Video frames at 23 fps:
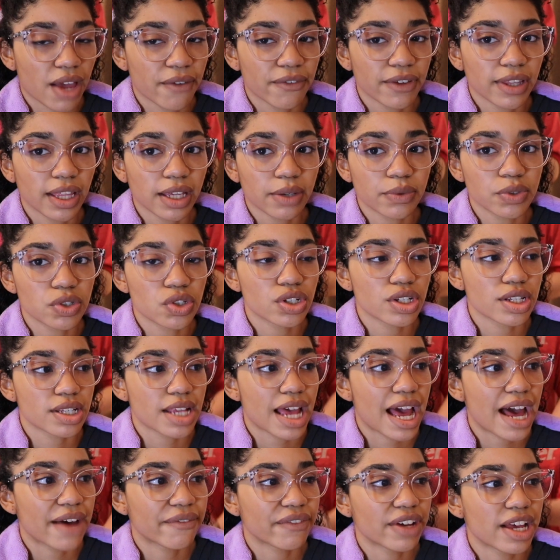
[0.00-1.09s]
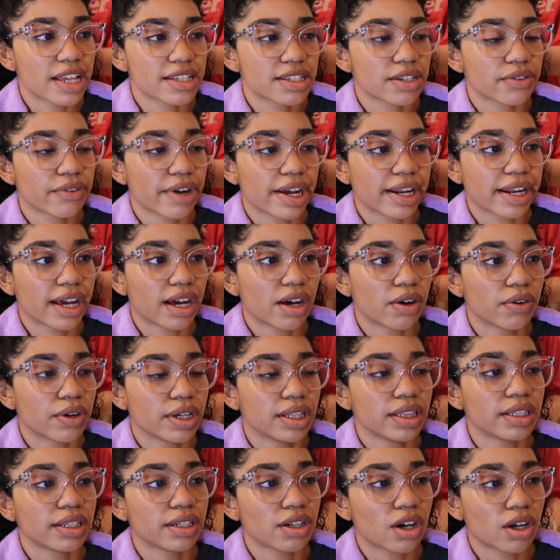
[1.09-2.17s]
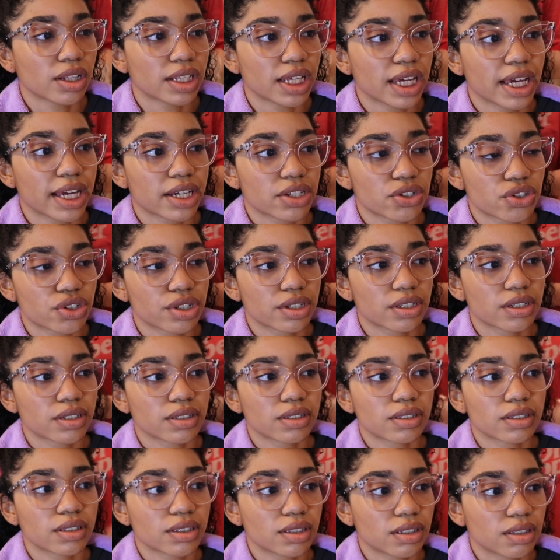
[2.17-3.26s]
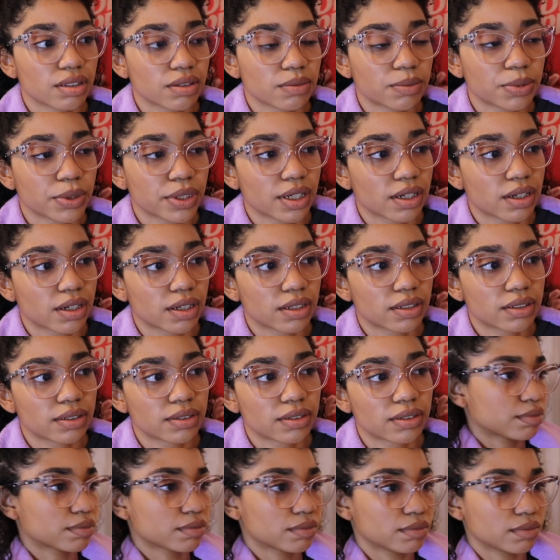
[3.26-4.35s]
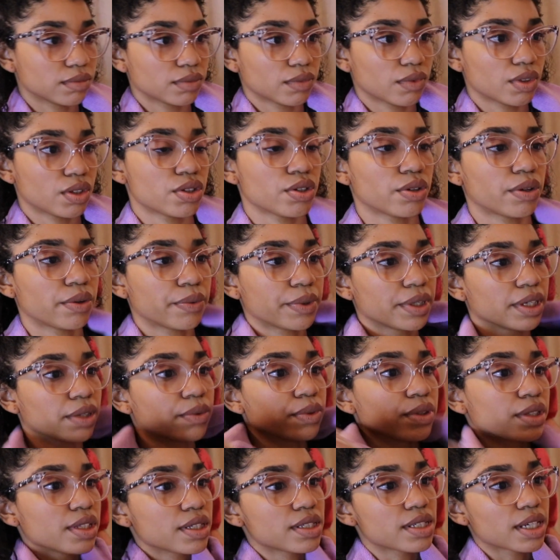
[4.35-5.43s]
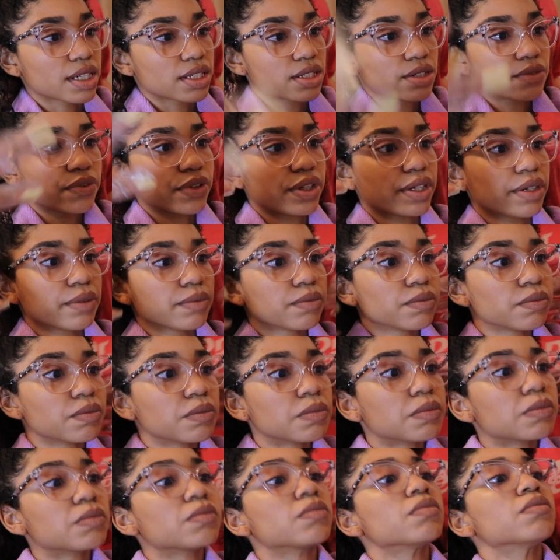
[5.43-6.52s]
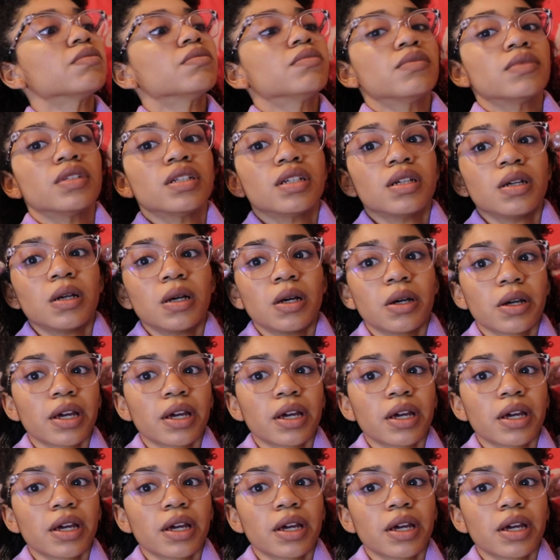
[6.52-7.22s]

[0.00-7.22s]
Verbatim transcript: I feel like we should just half-ass it right now and then all the extra, put it on. Guys. So are we good with this section for now? Princess.